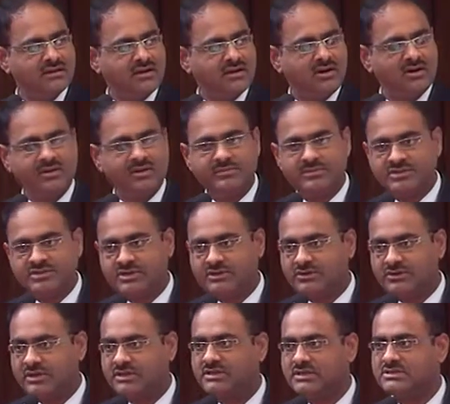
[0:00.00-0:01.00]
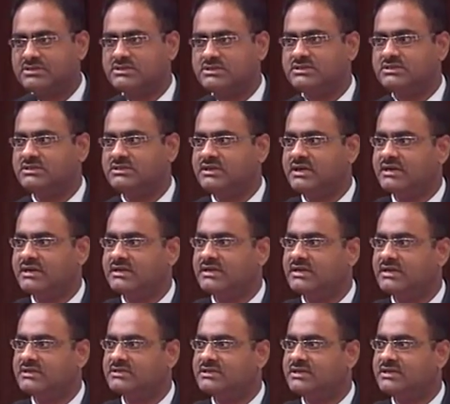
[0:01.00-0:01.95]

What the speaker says: or Mr. Gurinder Singh Ji that he has